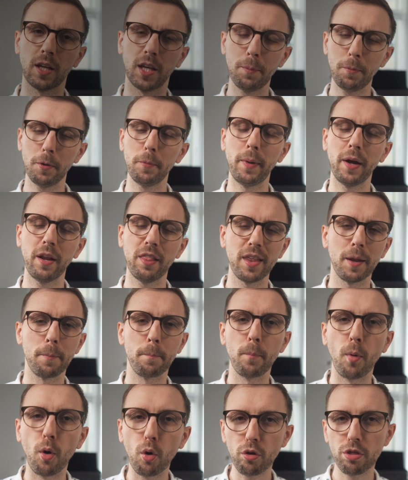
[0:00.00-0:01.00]
Keep in mind that
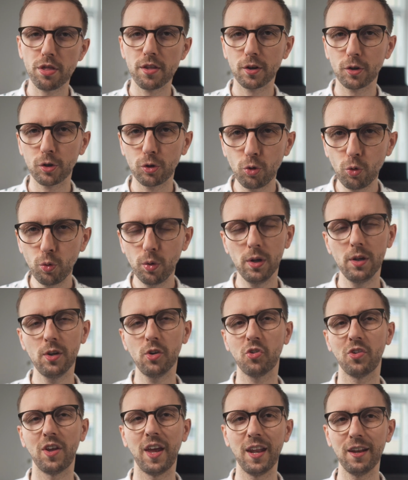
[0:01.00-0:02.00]
both
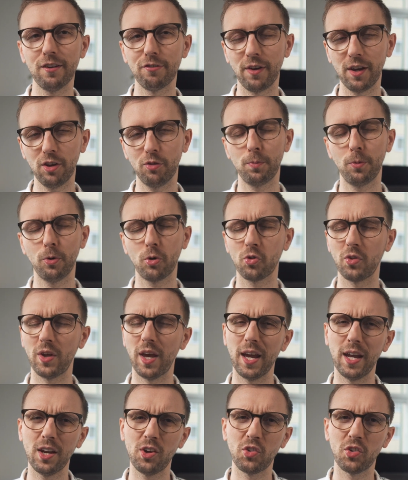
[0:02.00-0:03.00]
Google's and Facebook's
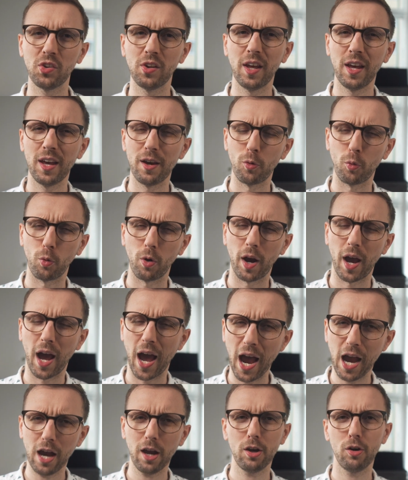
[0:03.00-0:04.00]
ads
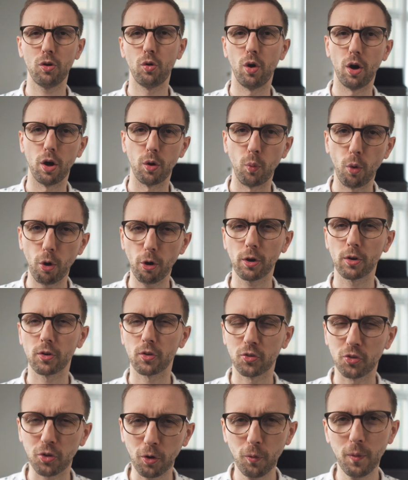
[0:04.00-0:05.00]
are or were
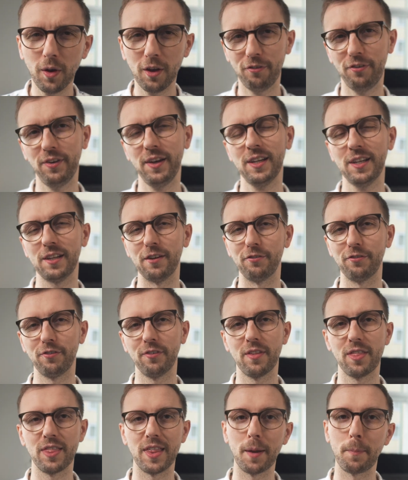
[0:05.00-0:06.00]
so effective
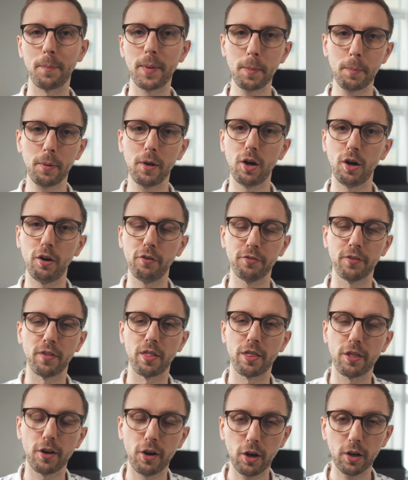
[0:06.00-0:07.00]
that people often
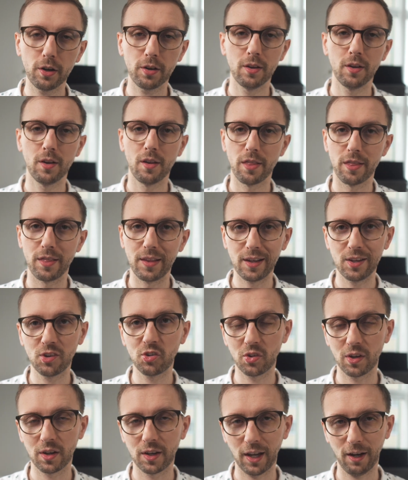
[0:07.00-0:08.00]
thought
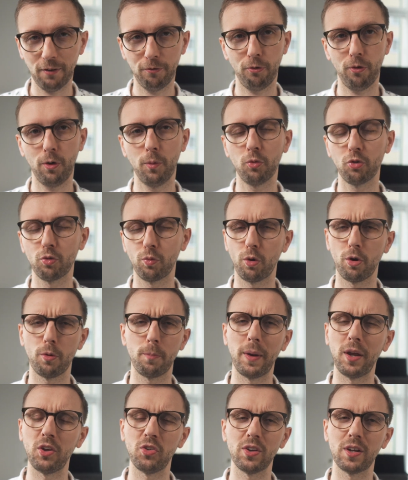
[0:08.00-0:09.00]
these tech firms were
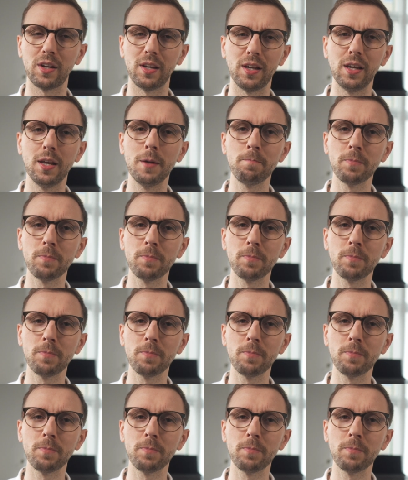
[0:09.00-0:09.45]
basically